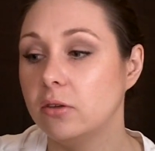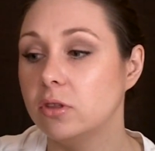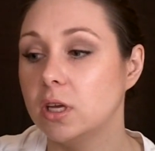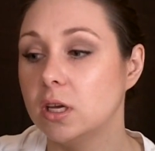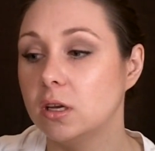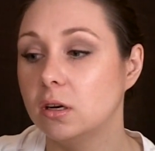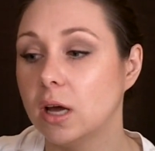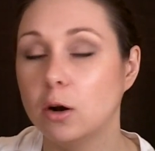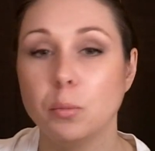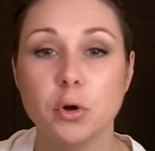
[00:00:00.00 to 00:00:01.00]
and then
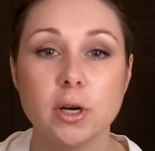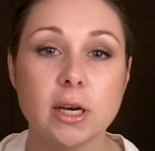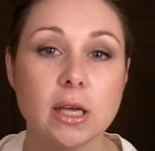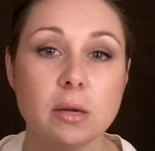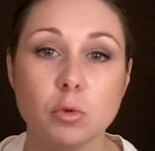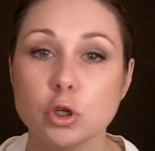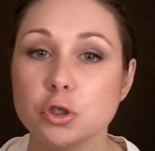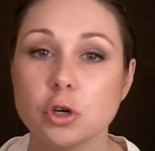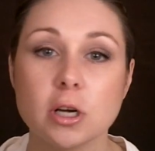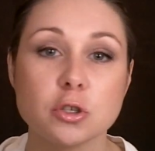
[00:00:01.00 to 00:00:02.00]
I don't put any
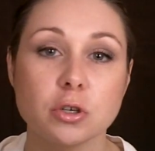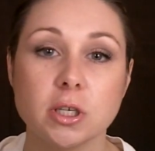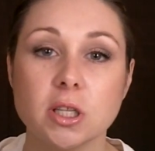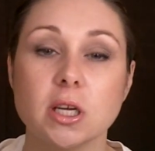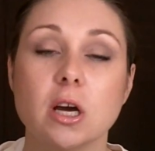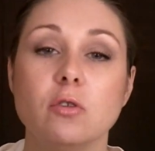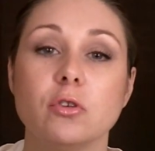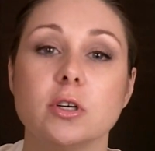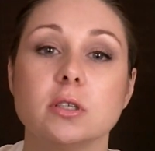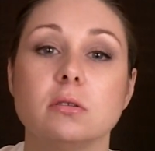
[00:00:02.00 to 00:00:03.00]
moisturizer or anything
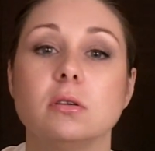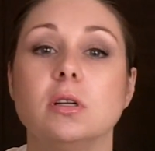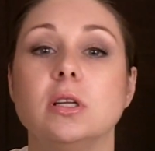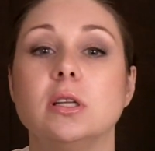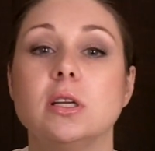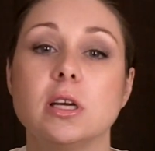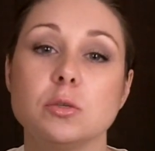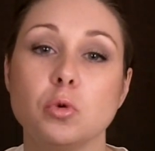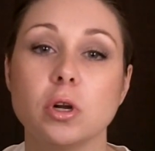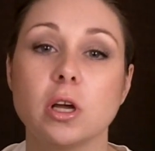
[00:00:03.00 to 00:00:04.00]
over it. And then the
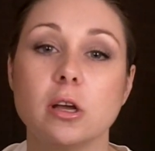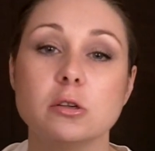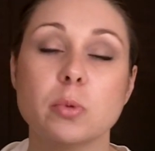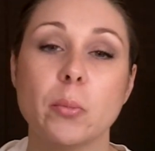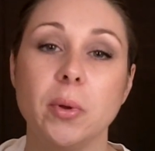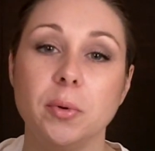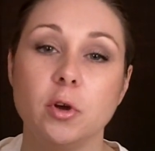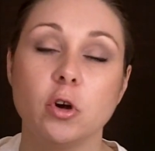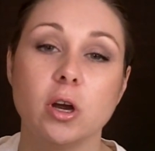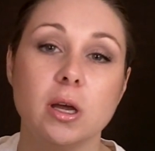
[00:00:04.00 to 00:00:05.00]
next morning I use my
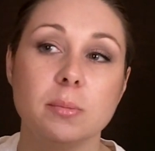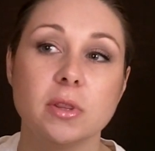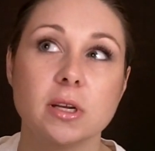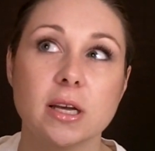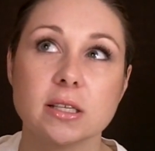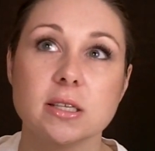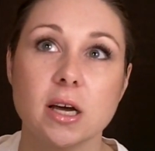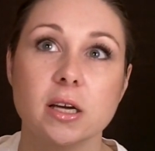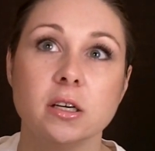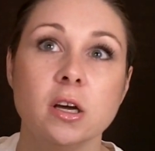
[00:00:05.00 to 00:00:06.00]
BB cream, and the next
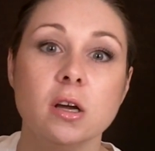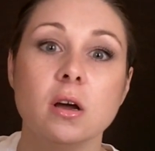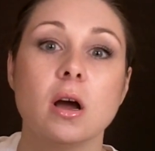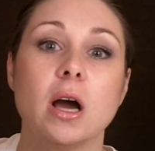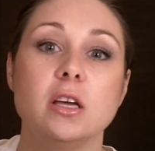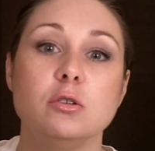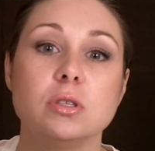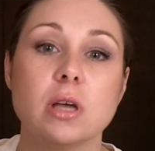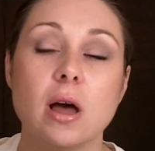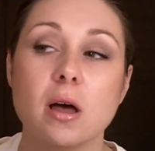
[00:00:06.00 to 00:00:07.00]
night I
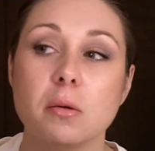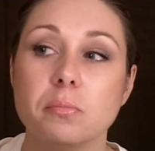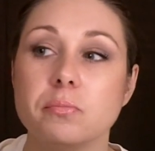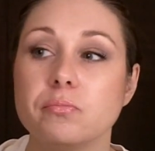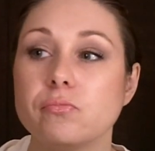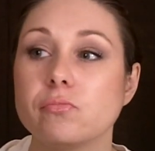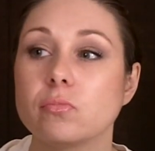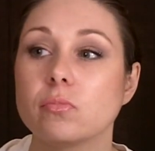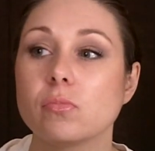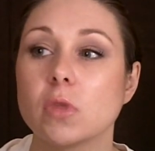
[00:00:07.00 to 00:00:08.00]
use um,
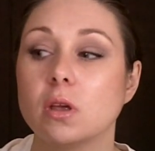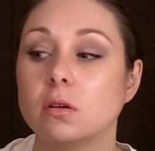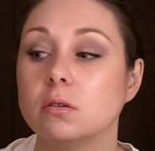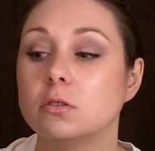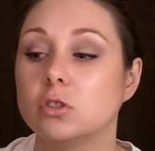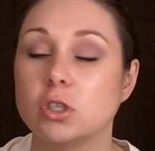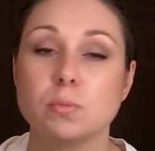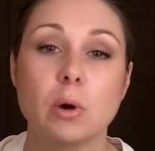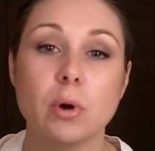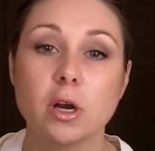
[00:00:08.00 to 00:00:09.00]

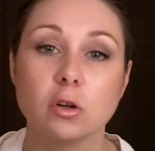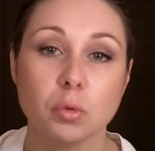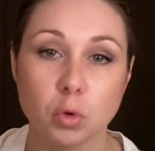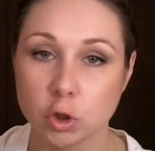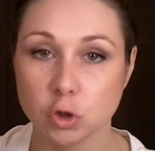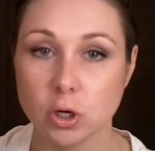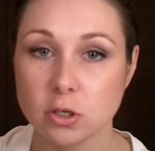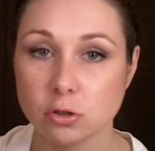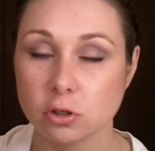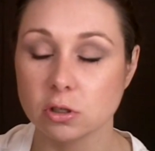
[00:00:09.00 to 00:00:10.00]
just my regular
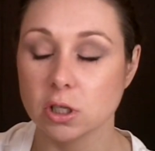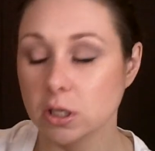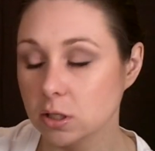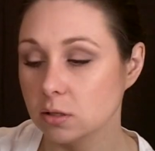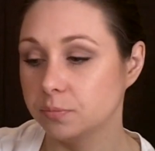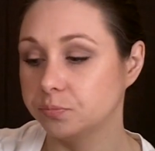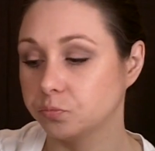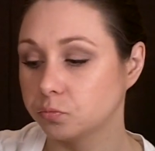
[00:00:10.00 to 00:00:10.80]
moisturizers and things.